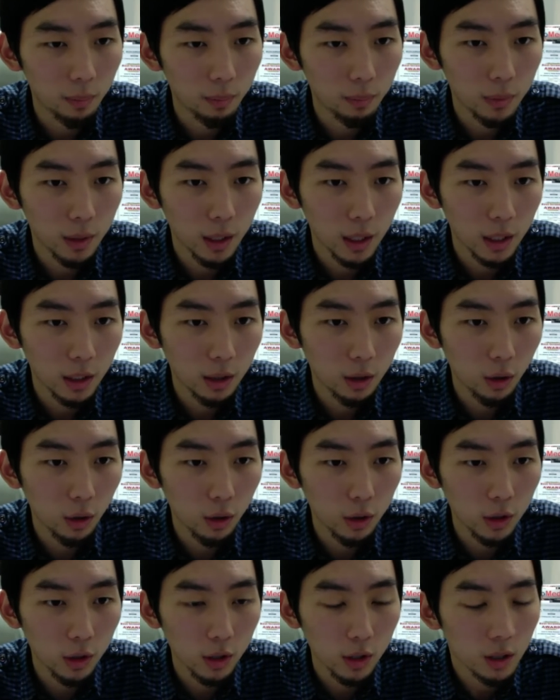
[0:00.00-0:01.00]
it
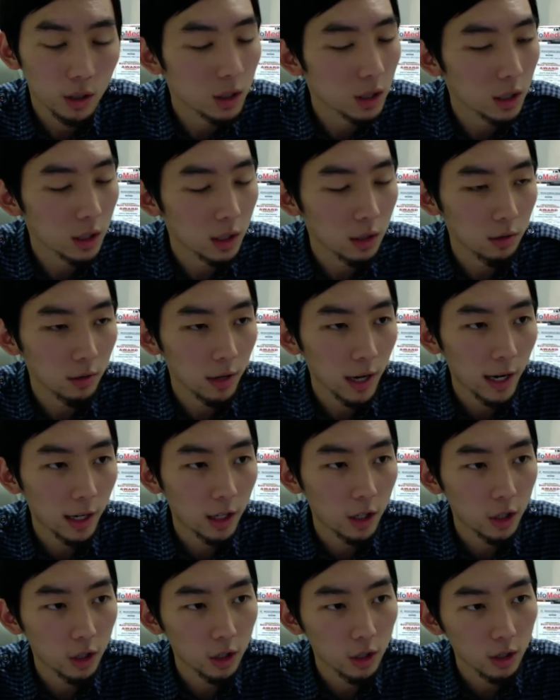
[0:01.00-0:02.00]
causes
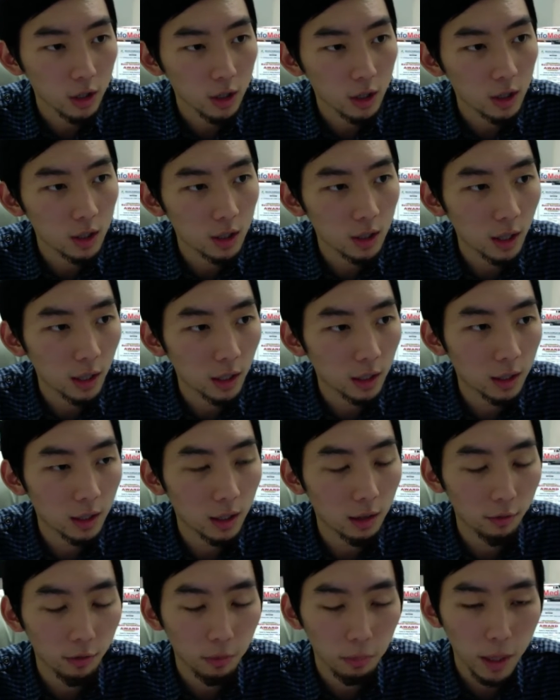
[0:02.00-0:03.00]
reactions like
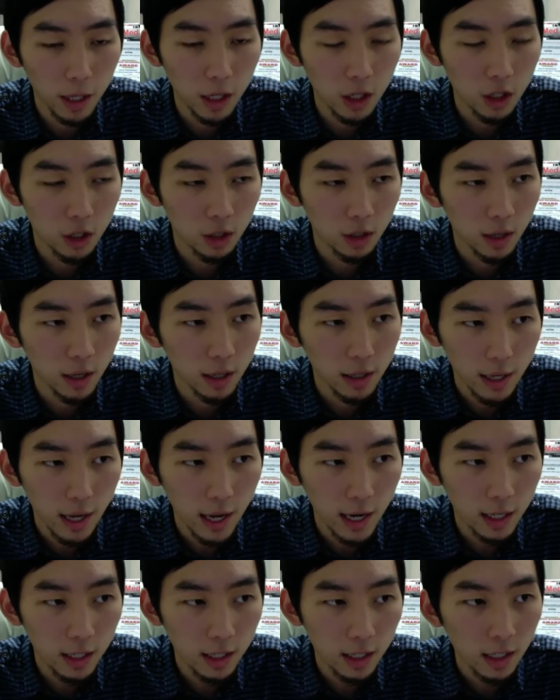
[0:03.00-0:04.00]
inflammation
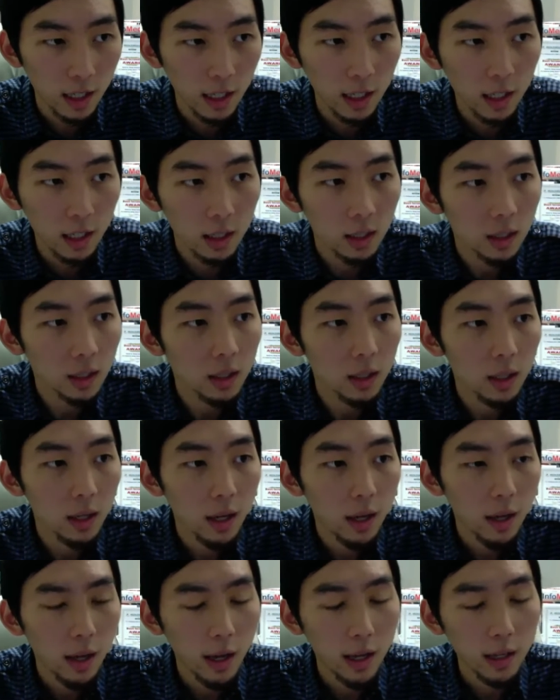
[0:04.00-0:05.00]
and acne
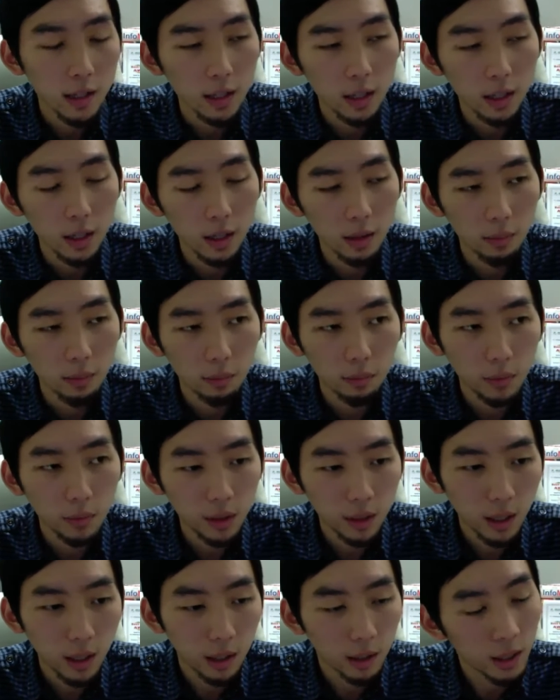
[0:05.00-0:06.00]
as a
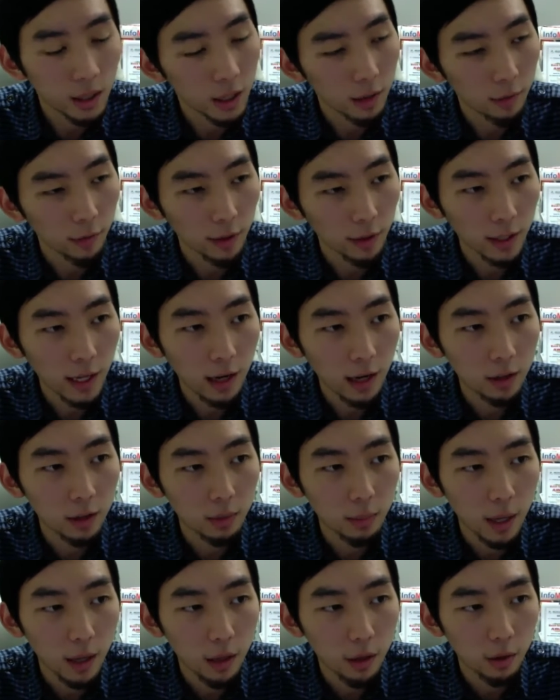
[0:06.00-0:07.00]
kind of a
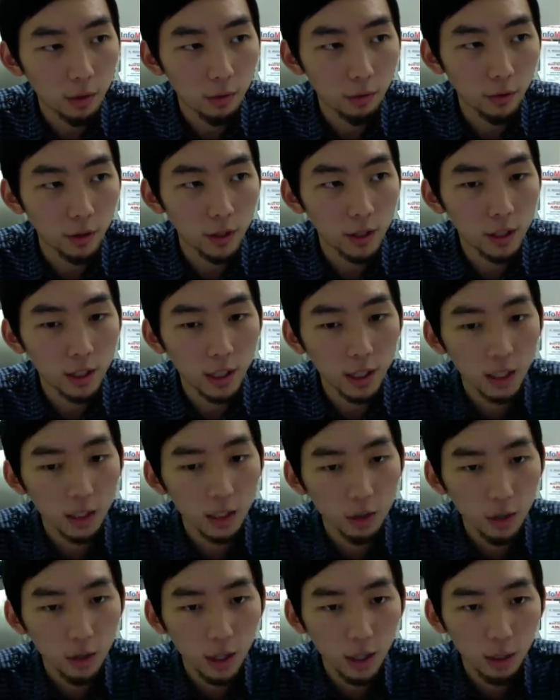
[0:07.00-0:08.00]
counter method for the
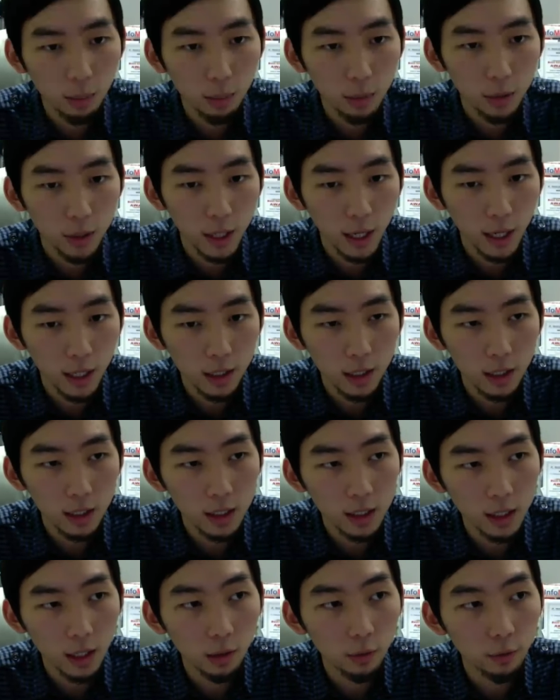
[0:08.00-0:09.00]
skin trying to protect
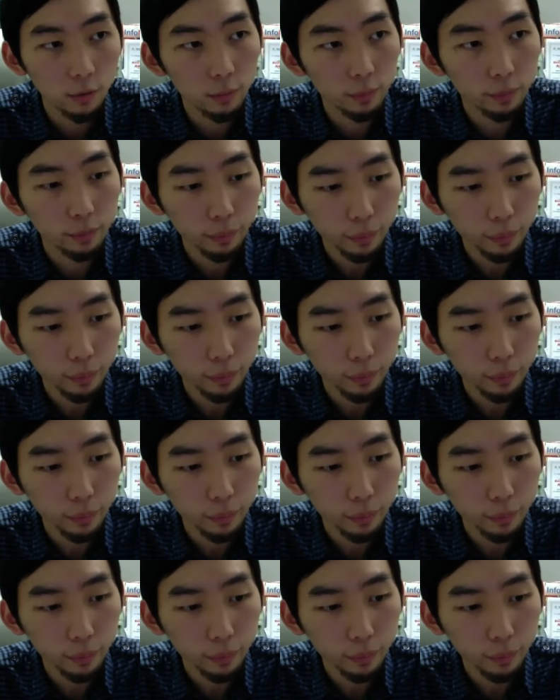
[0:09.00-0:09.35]
itself.